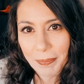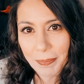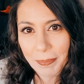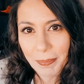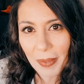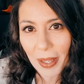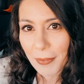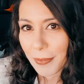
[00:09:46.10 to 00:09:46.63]

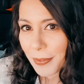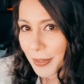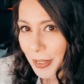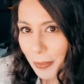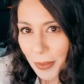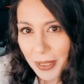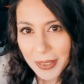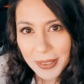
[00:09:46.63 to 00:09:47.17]

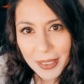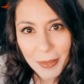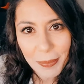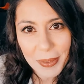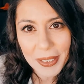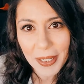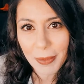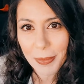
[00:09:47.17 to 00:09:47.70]
Everyone that we
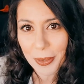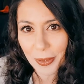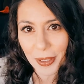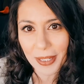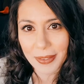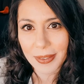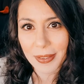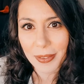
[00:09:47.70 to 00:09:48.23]
come
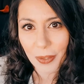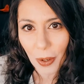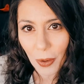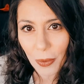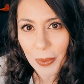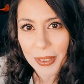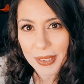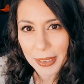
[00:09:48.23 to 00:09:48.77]
across is
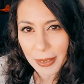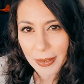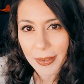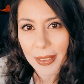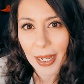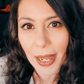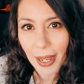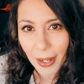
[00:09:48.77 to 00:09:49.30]
always here to
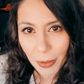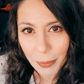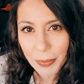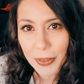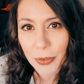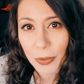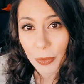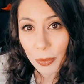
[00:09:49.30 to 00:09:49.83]
help
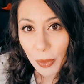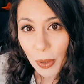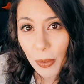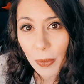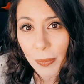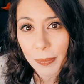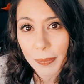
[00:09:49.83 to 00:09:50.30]
us grow